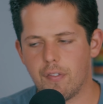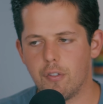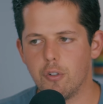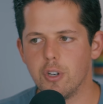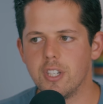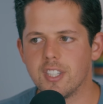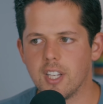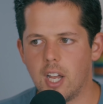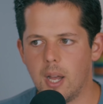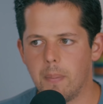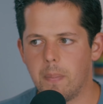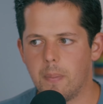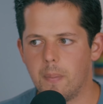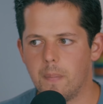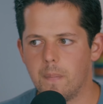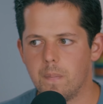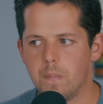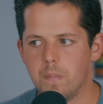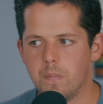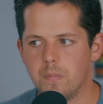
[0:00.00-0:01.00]
frees up
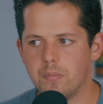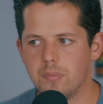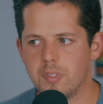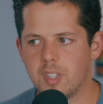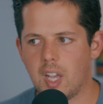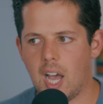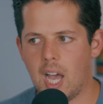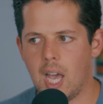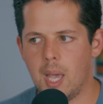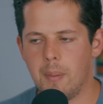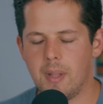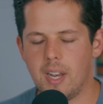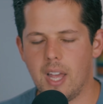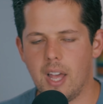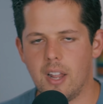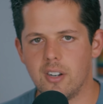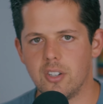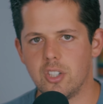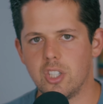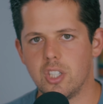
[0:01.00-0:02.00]
time and
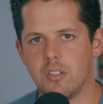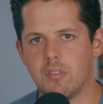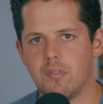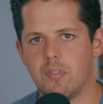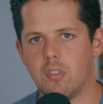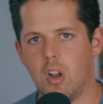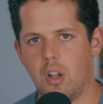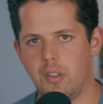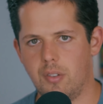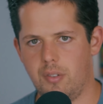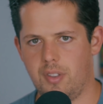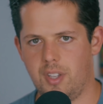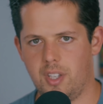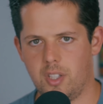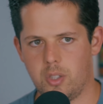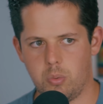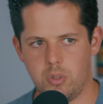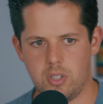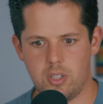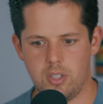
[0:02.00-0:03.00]
energy for other
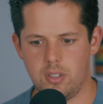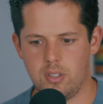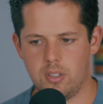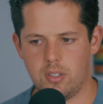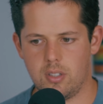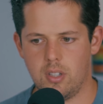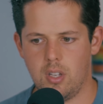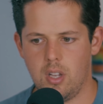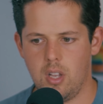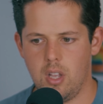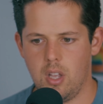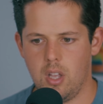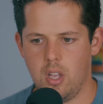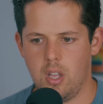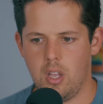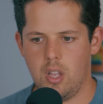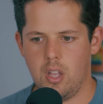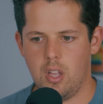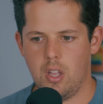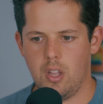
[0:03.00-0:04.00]
things, which is
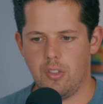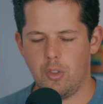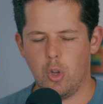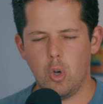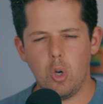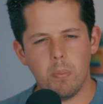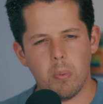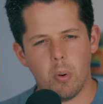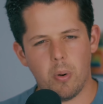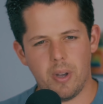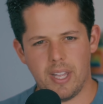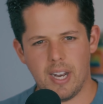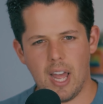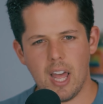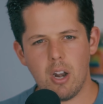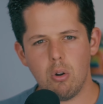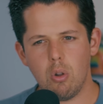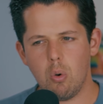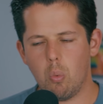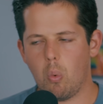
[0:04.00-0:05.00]
the whole point. And
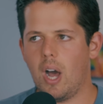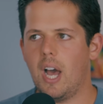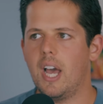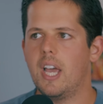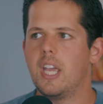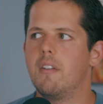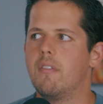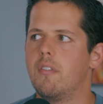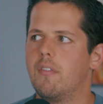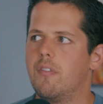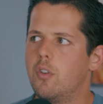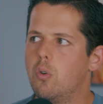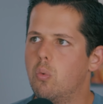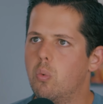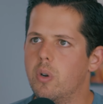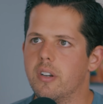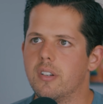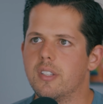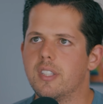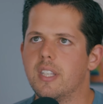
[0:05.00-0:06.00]
I don't know why I even feel
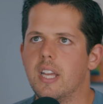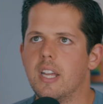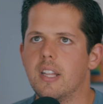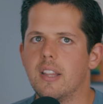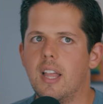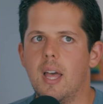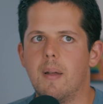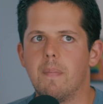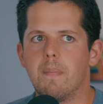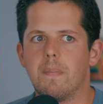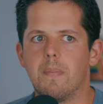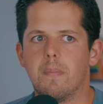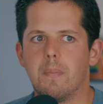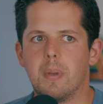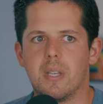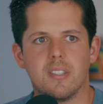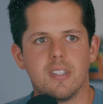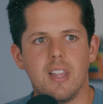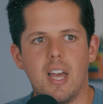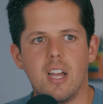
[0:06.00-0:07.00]
weird saying that
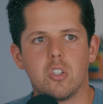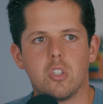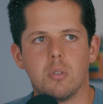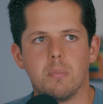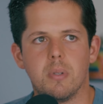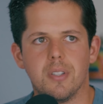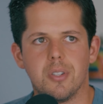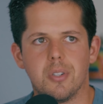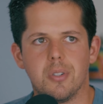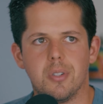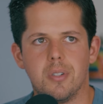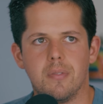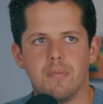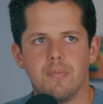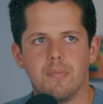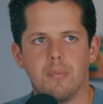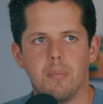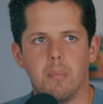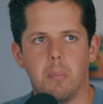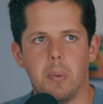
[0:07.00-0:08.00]
because that should be the goal.
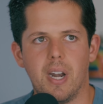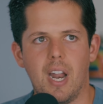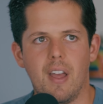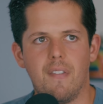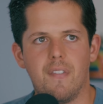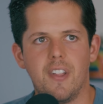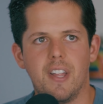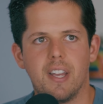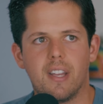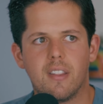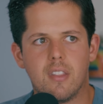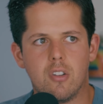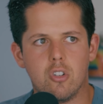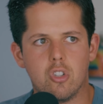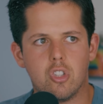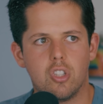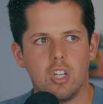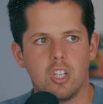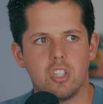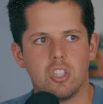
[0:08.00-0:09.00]
But I feel like
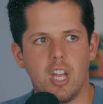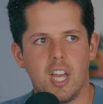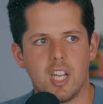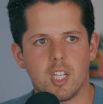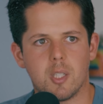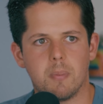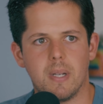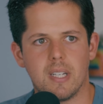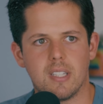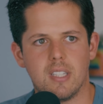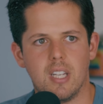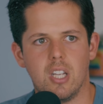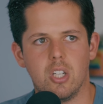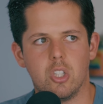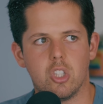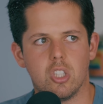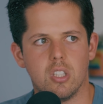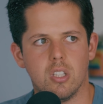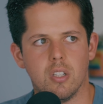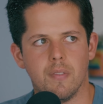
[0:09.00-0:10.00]
there's such
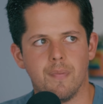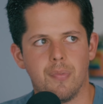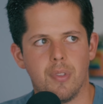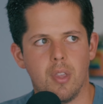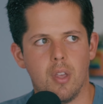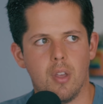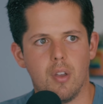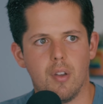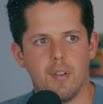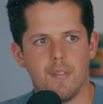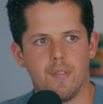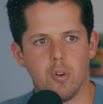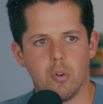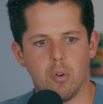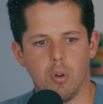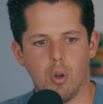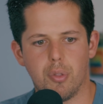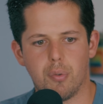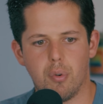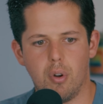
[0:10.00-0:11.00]
expectation for
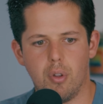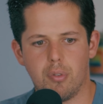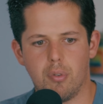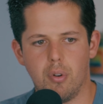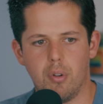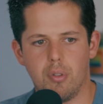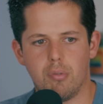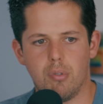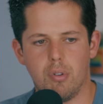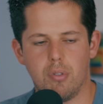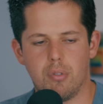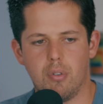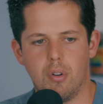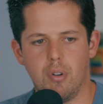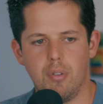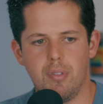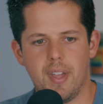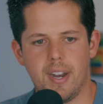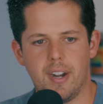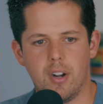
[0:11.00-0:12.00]
growth, growth, growth, growth,
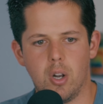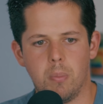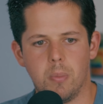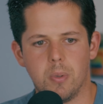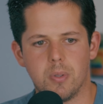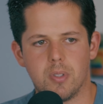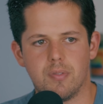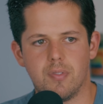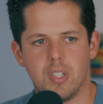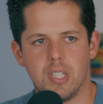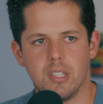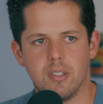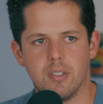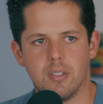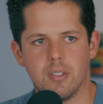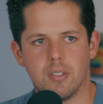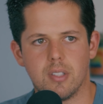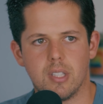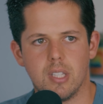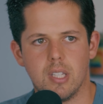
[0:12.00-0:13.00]
growth that it almost
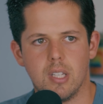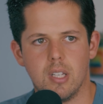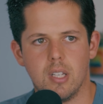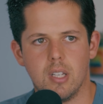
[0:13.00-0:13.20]
feels